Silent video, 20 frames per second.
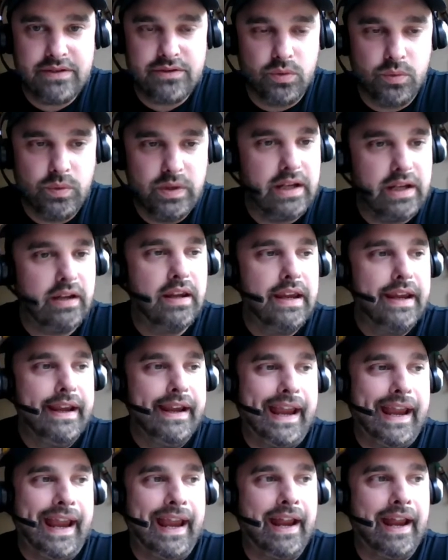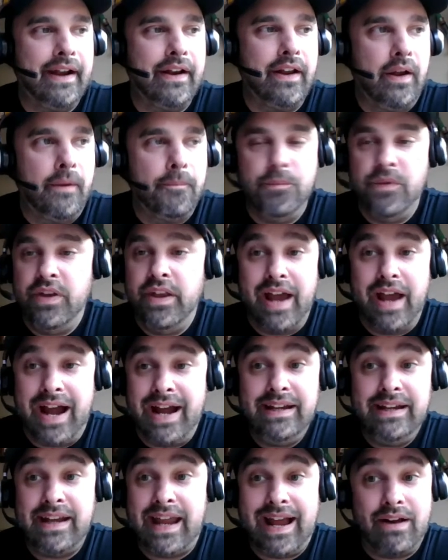days a week. And
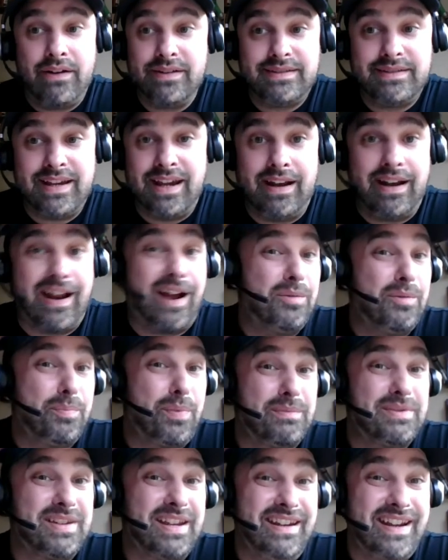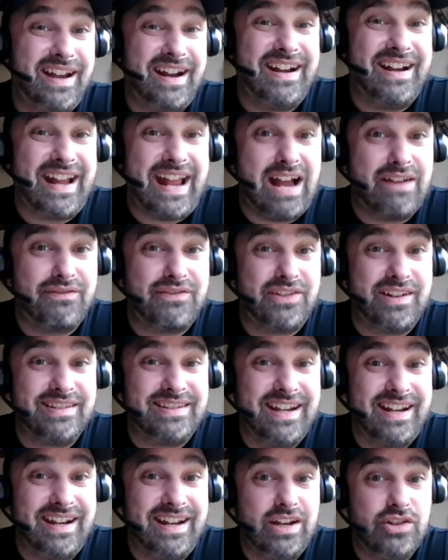9 out of 10, I would probably say 9.5 out of
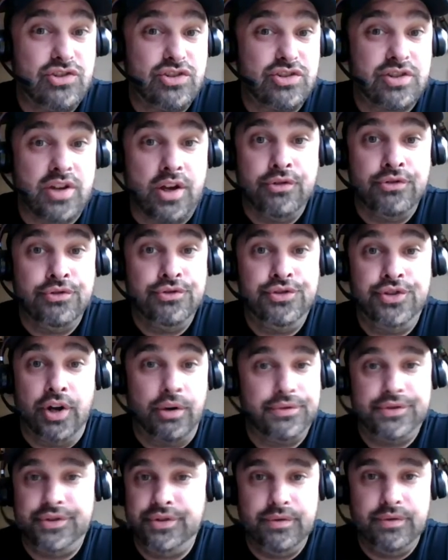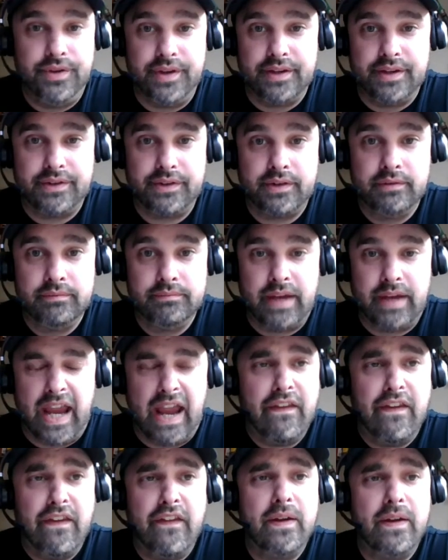10 agents don't do this.
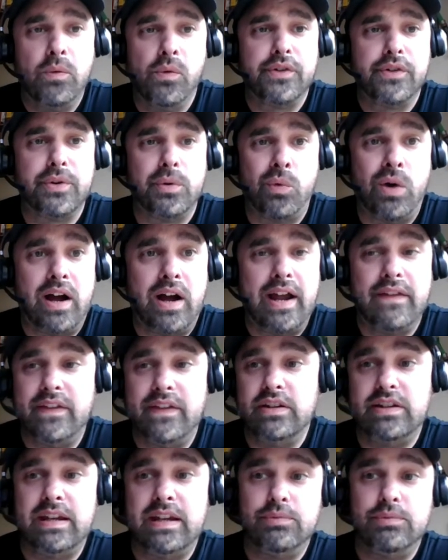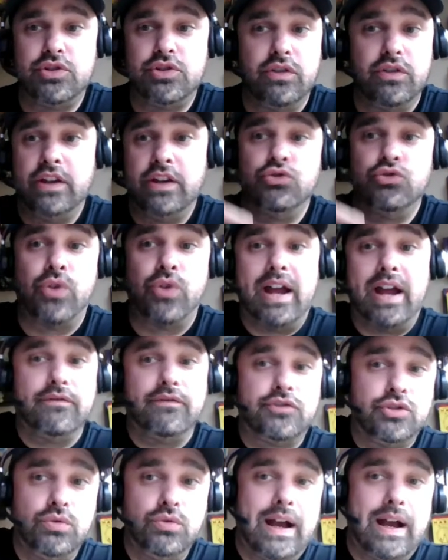And then they wonder why they
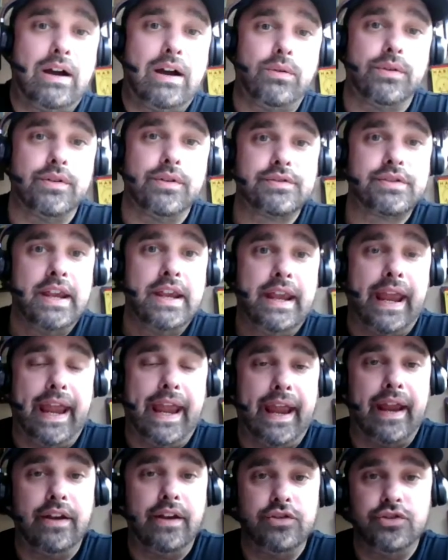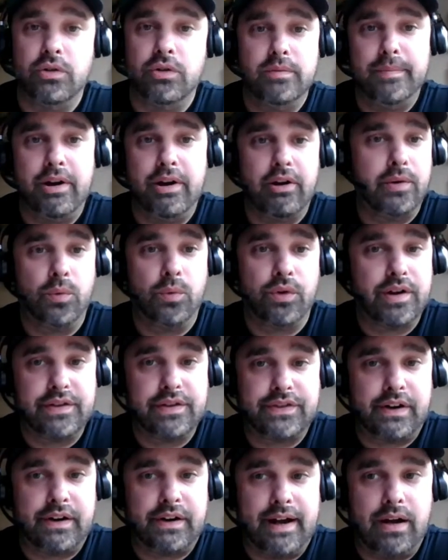drive 2 hours and Joe and Mary weren't
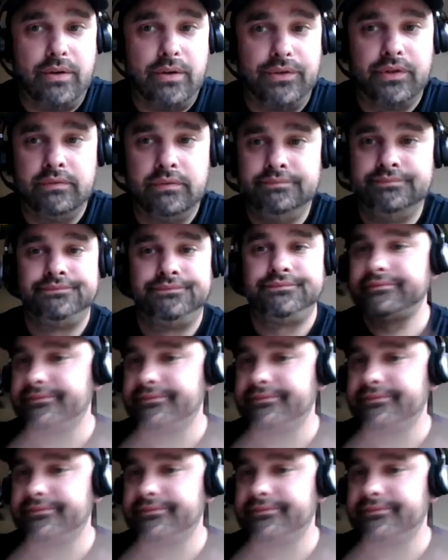at their house.